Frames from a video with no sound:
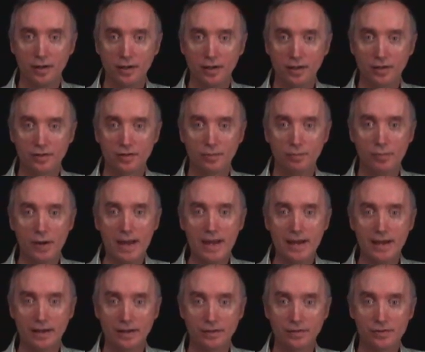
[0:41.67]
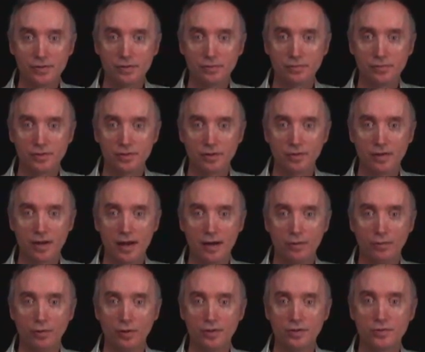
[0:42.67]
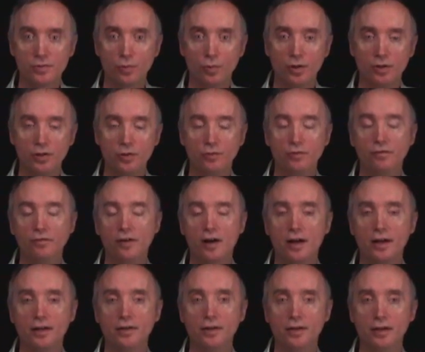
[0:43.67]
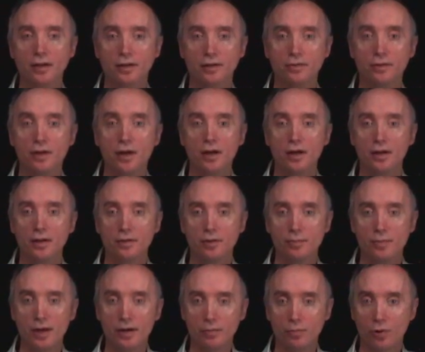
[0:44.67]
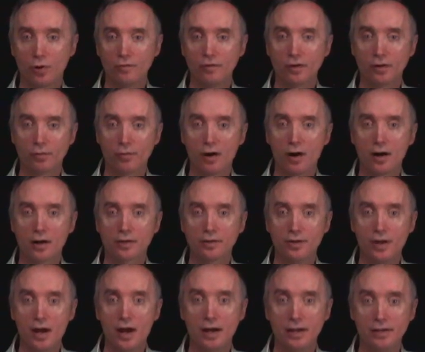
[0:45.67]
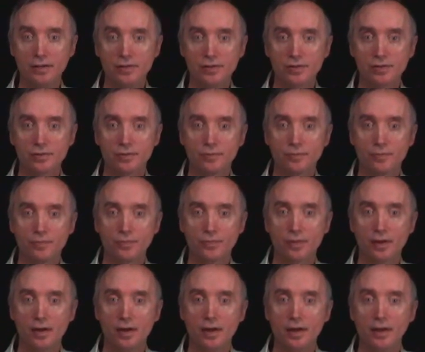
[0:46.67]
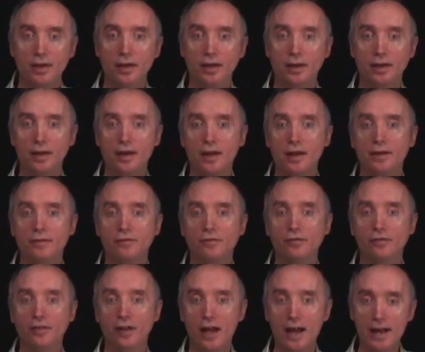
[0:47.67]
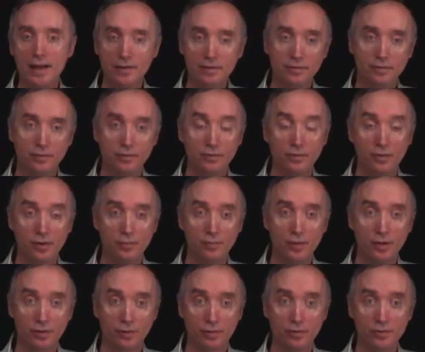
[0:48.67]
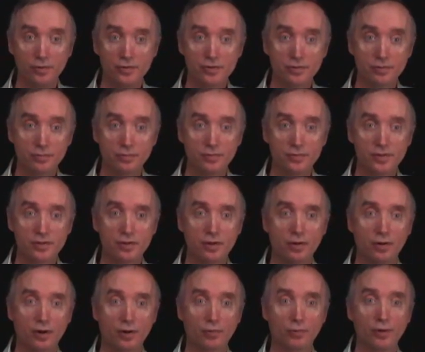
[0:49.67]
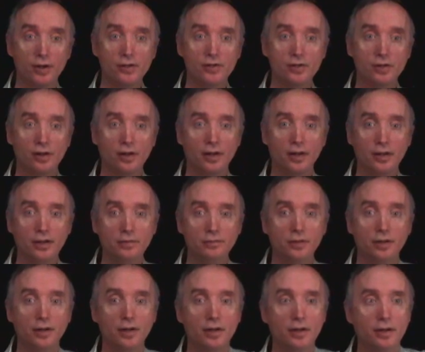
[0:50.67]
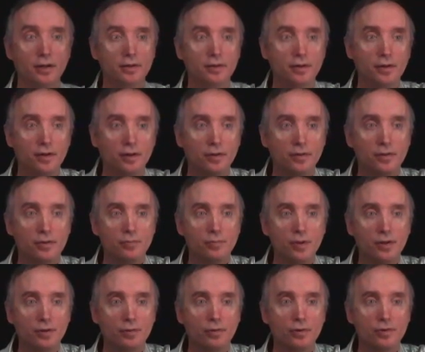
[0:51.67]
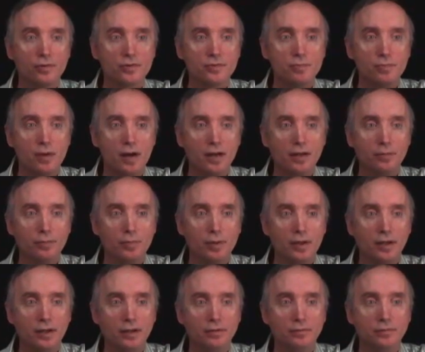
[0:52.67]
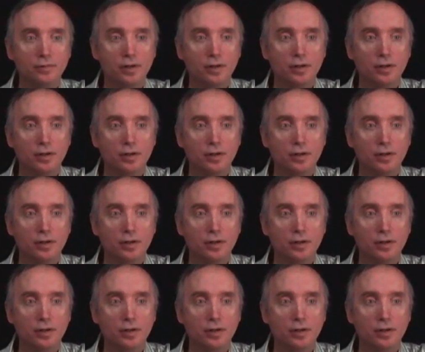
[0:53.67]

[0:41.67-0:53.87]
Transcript: into bands. So that was what you'd find in the metamorphic rock gneiss. It can flatten the minerals. So originally, the, the minerals might be